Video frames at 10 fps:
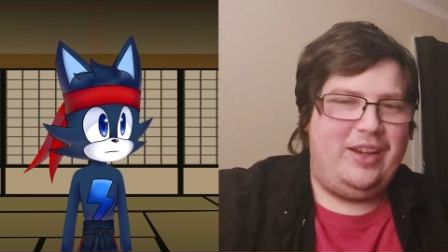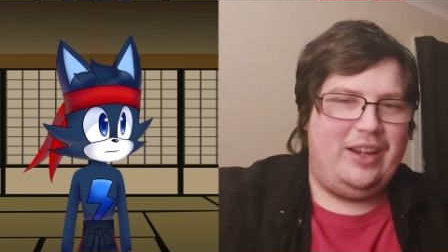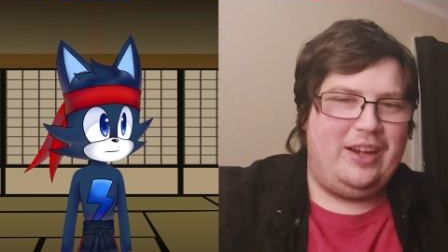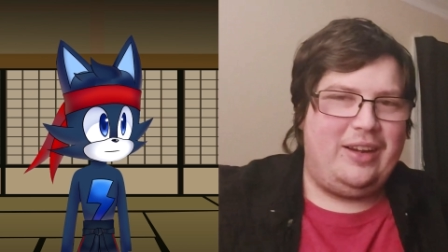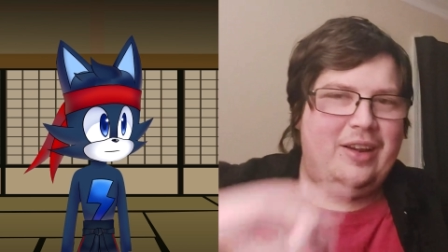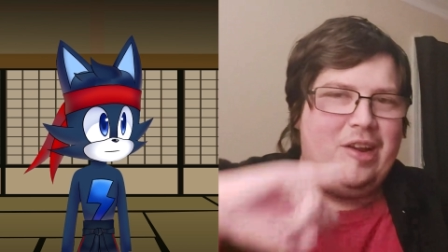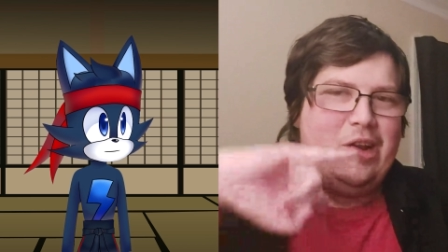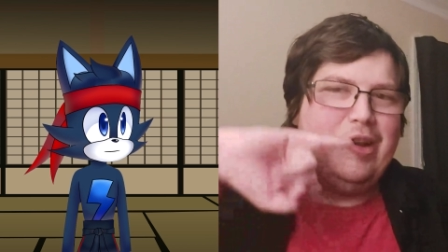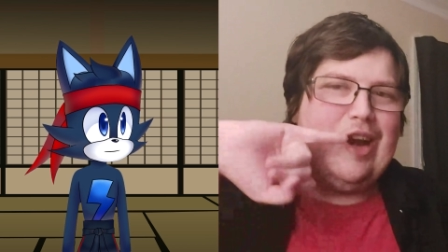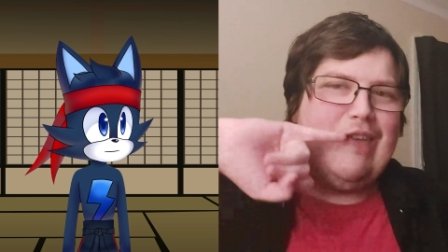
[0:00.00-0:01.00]
you'll never
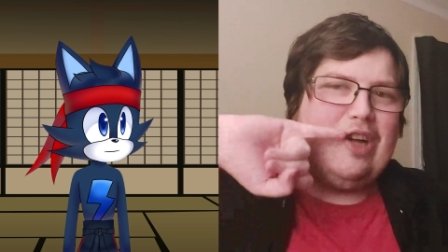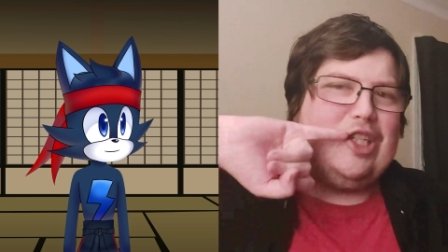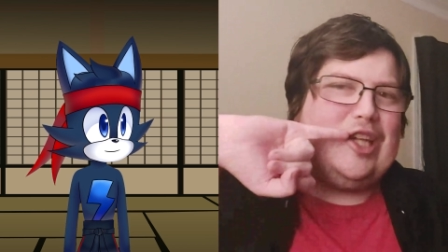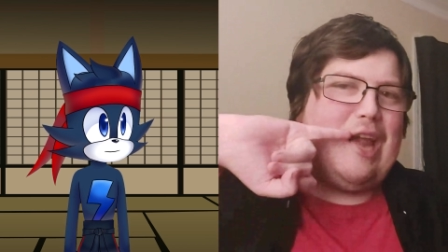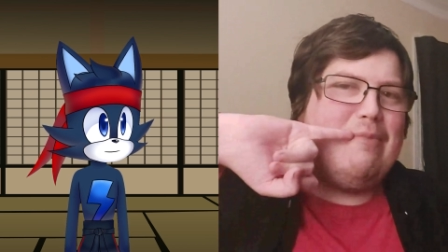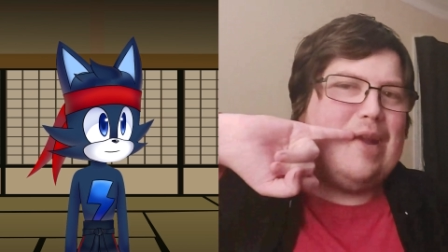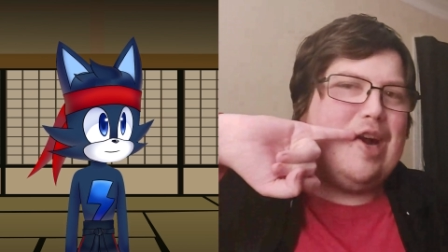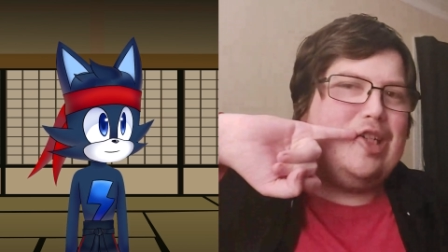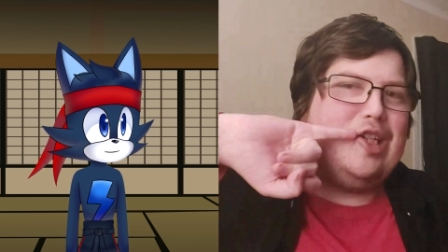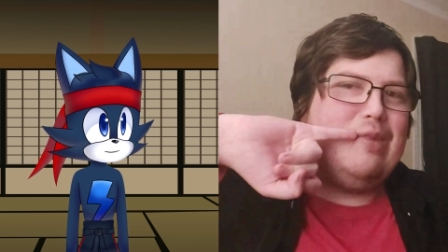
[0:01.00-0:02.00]
escape me, Austin
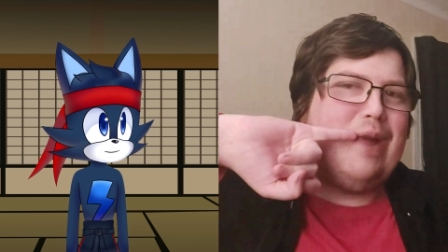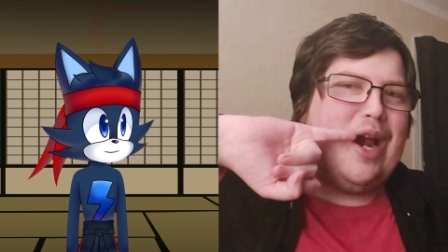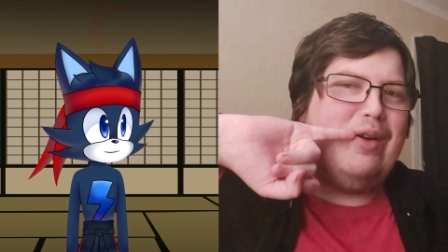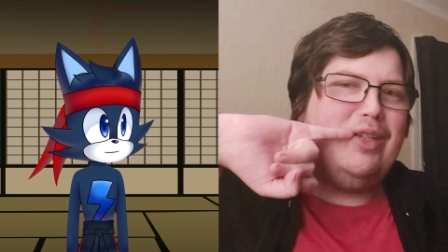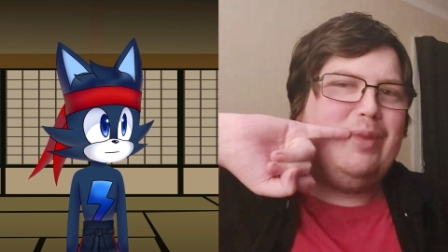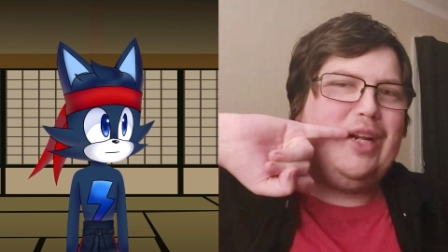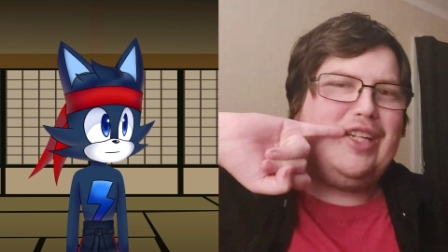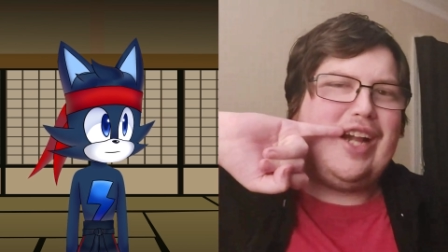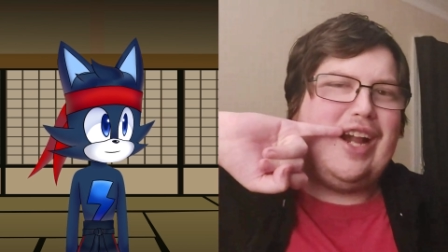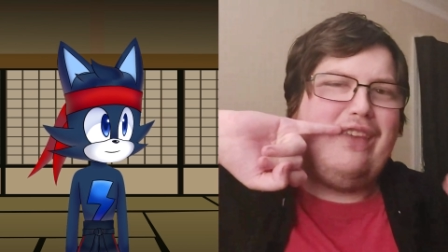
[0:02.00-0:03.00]
Powers, because I have
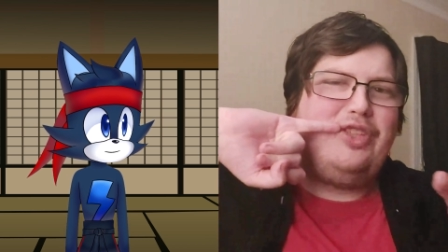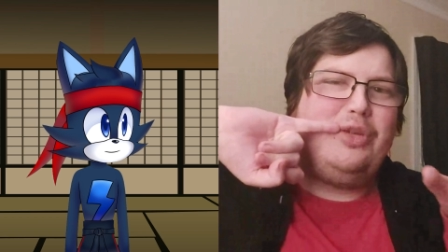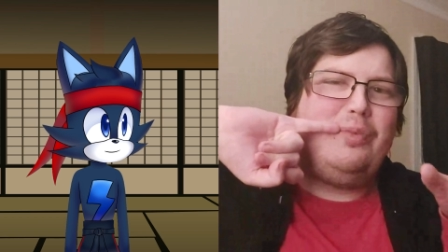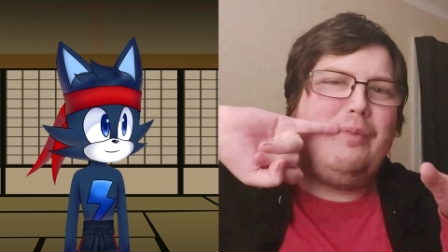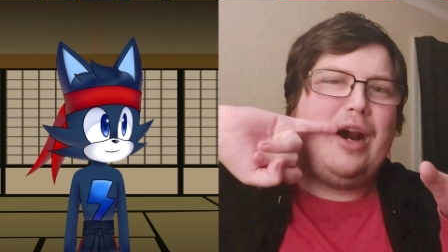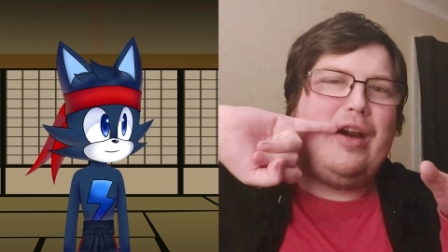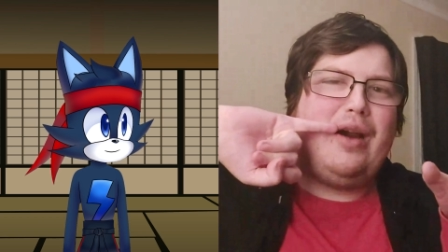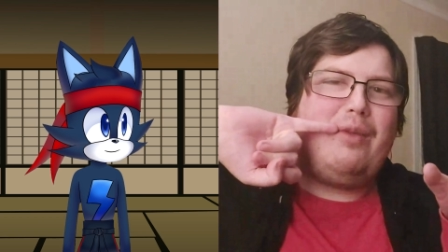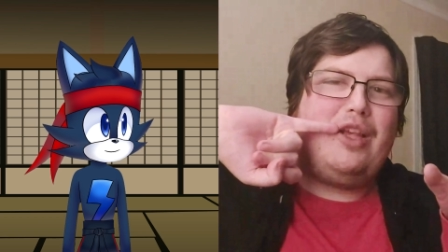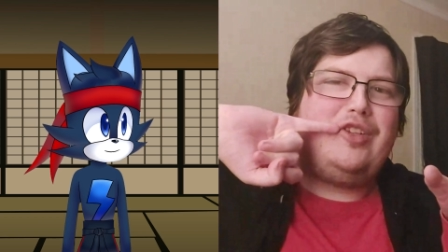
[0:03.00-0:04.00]
Super Mario Brothers
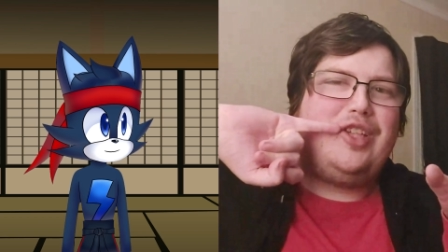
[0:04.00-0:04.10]
three.